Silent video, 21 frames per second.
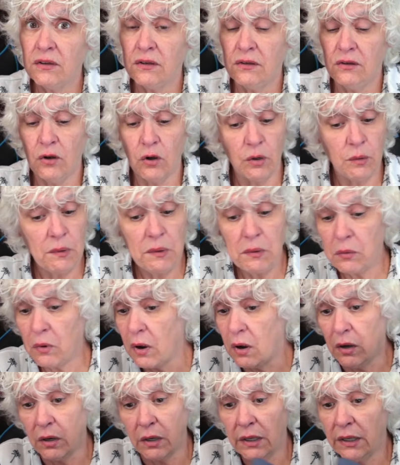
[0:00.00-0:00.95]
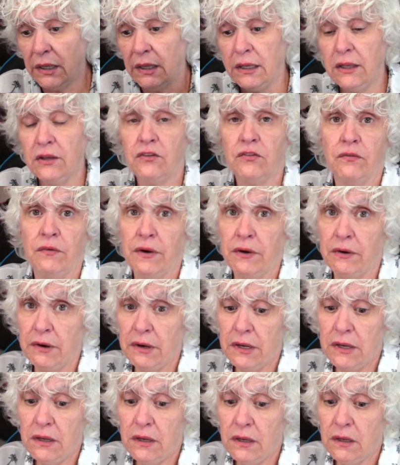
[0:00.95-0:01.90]
Don't get me wrong.
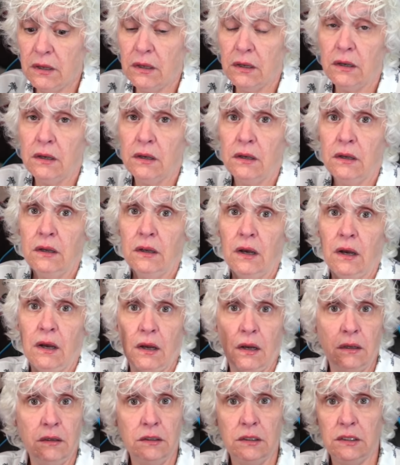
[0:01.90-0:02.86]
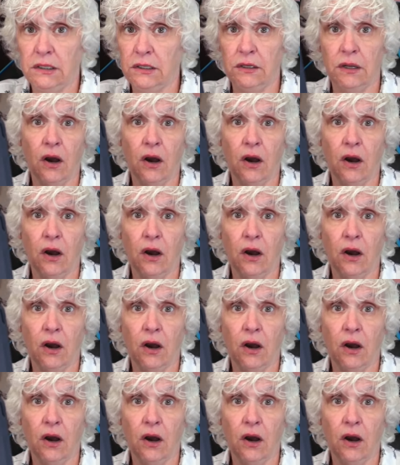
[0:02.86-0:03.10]
It